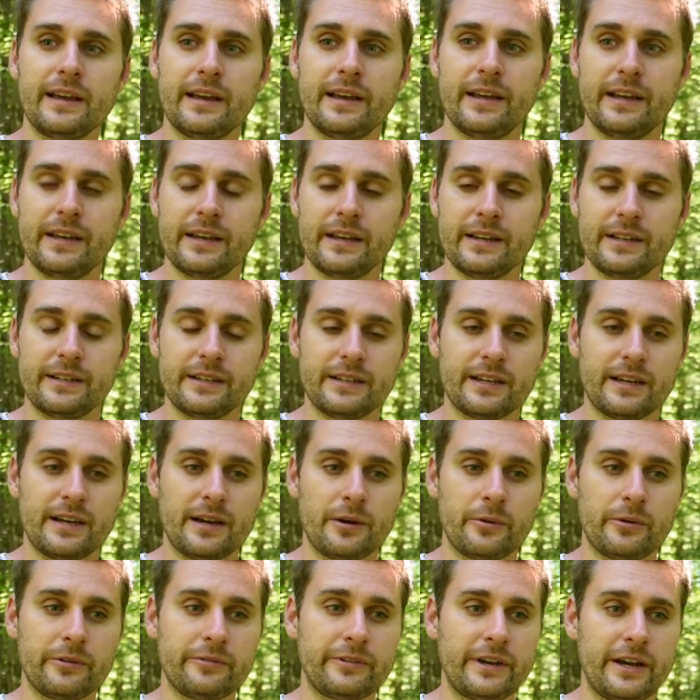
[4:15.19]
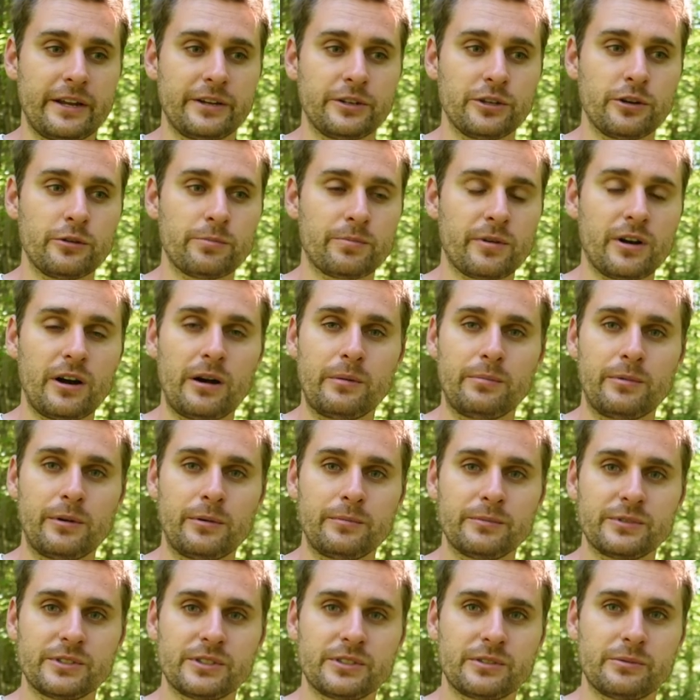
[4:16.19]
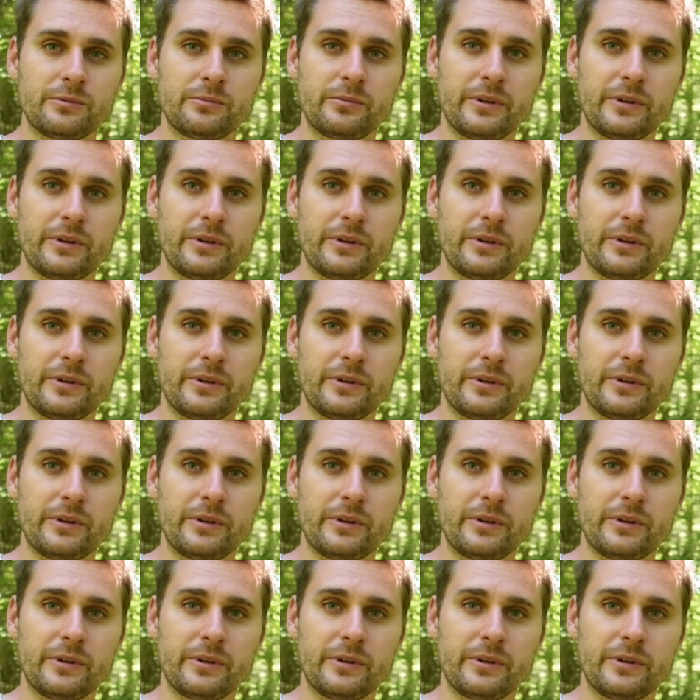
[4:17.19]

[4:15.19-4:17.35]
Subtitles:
and we've had no problems